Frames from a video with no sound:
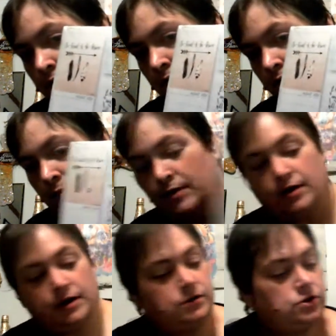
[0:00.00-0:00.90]
for
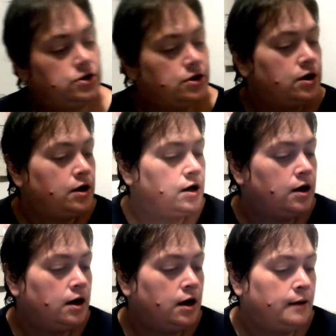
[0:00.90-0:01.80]
March.
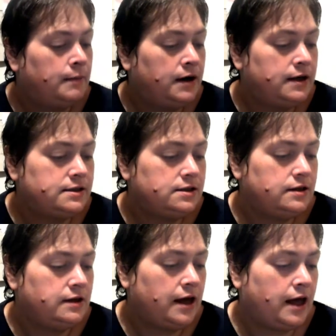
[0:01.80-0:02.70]

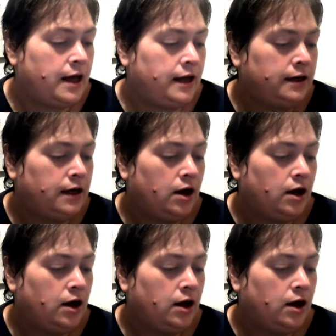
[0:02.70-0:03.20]
Hustle and